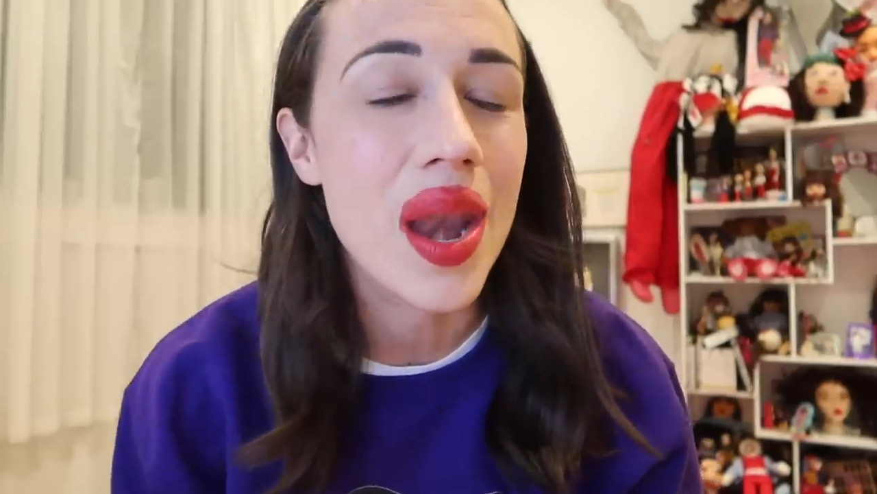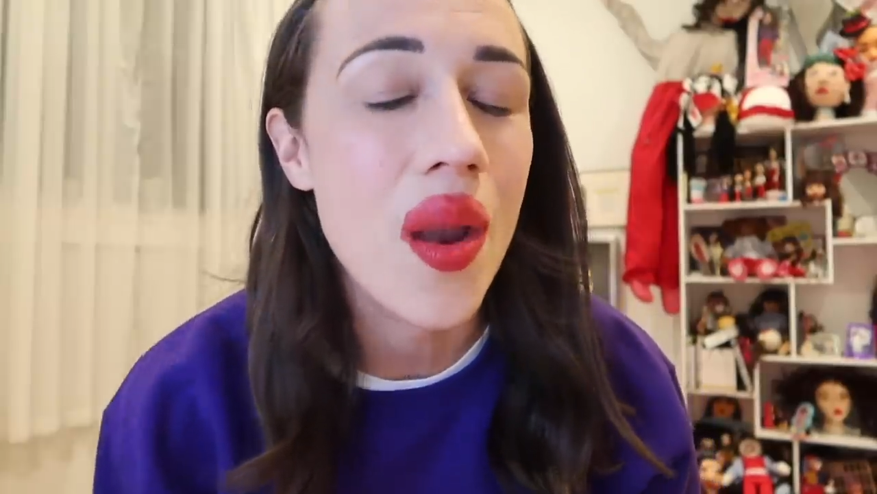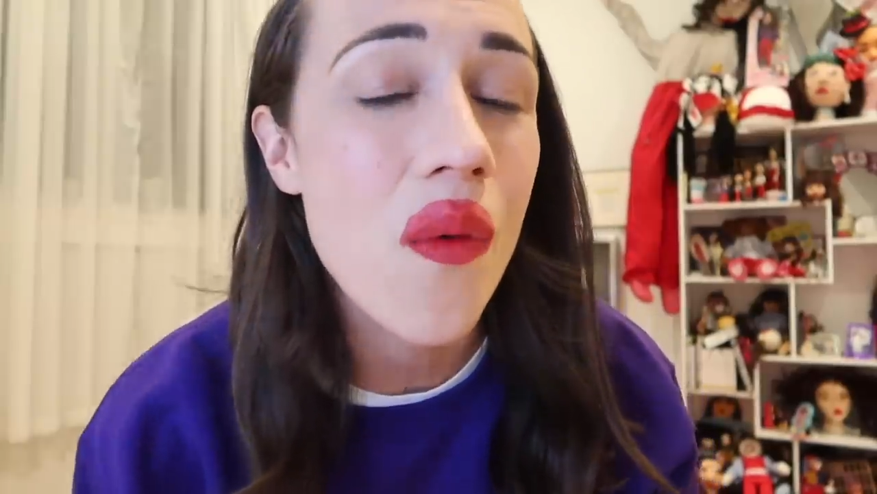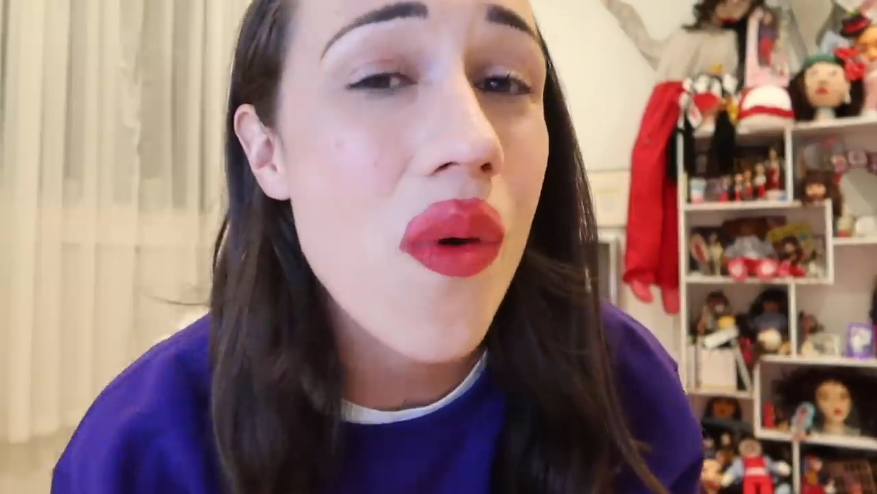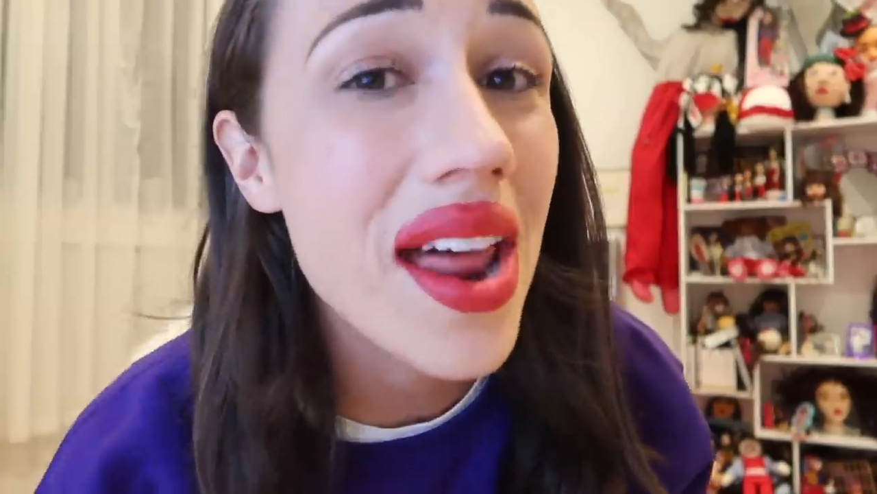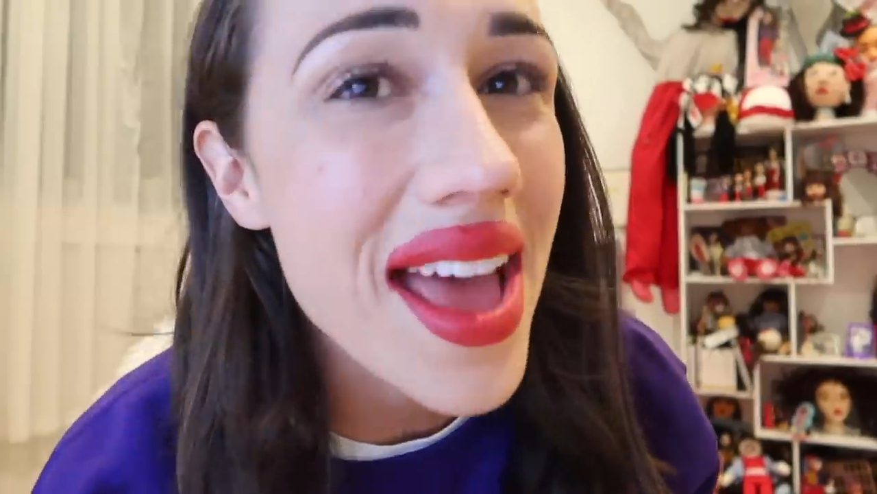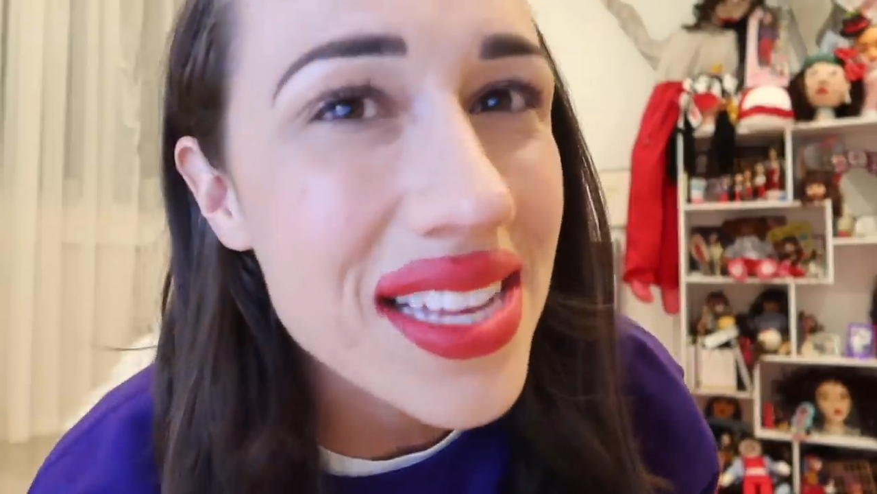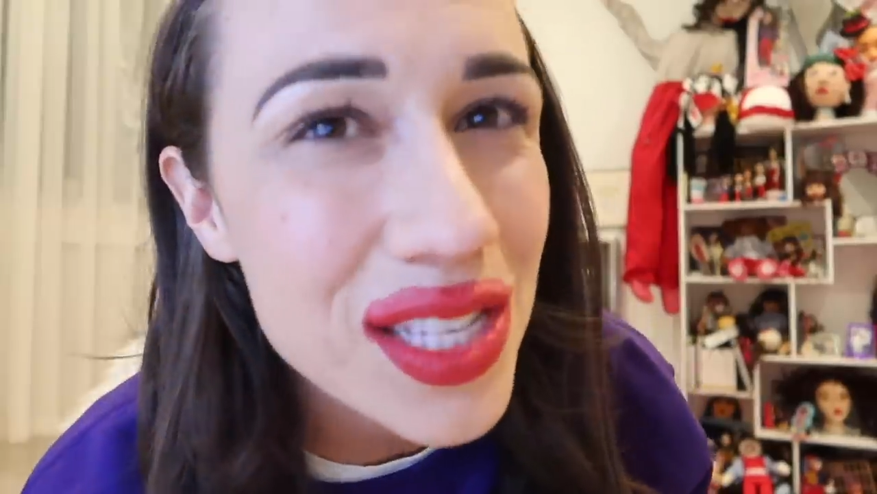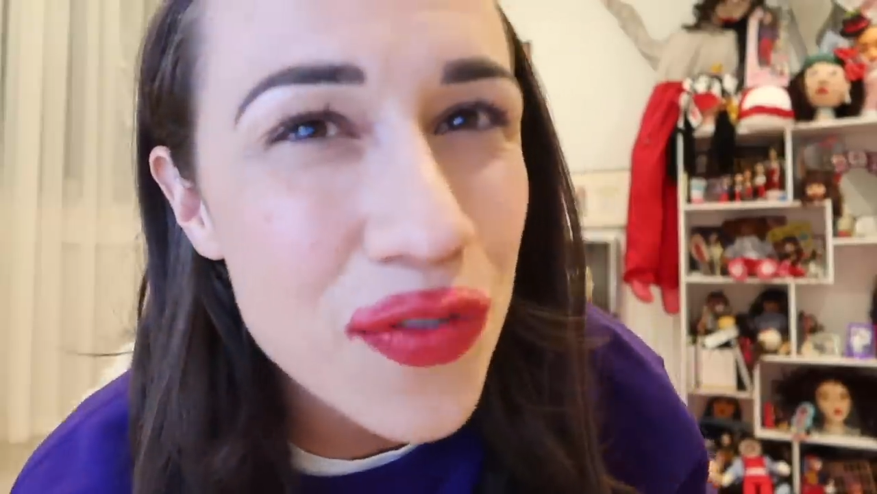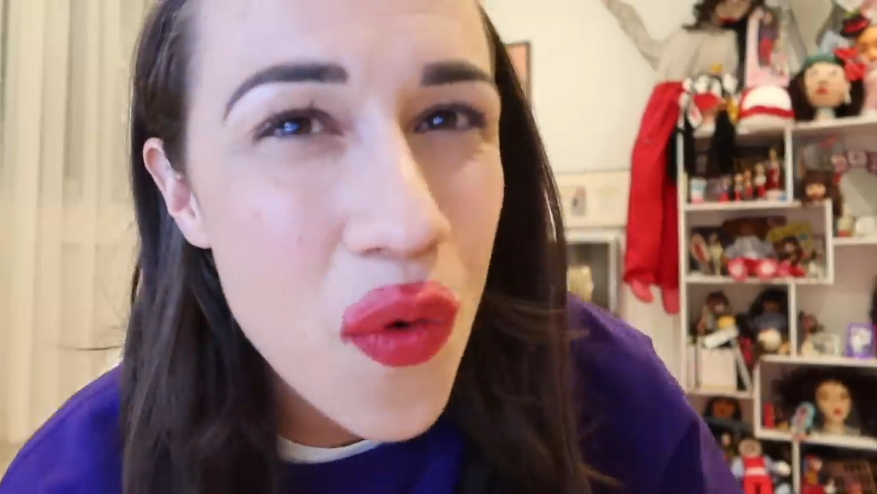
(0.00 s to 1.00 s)
no one
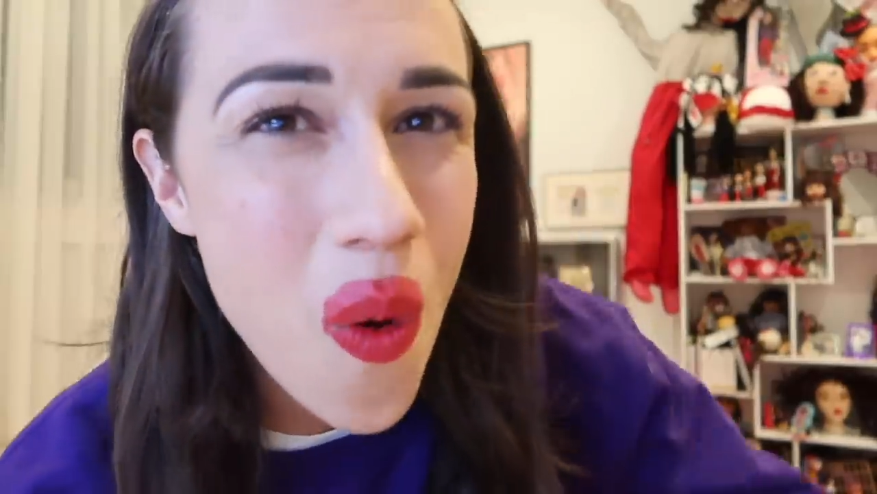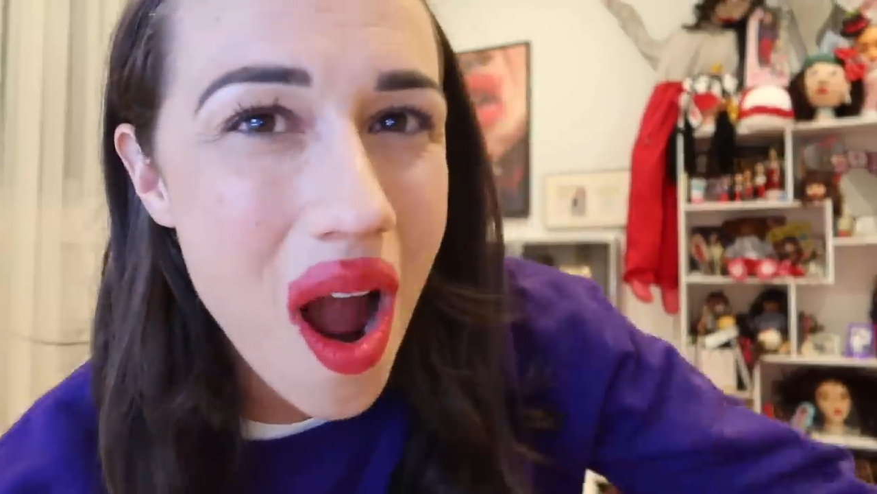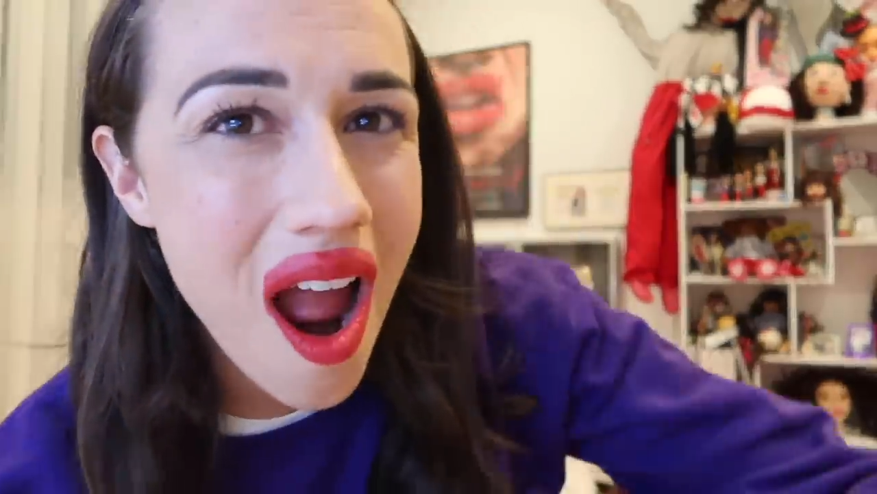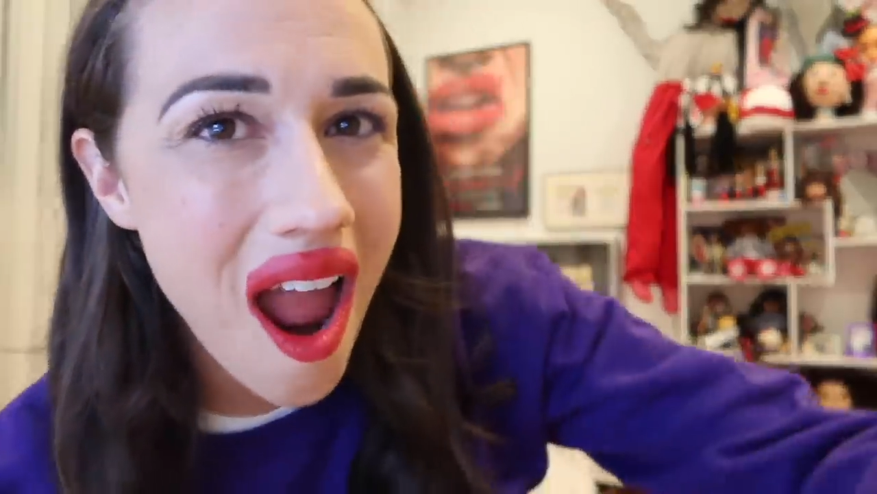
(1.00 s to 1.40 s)
asked for.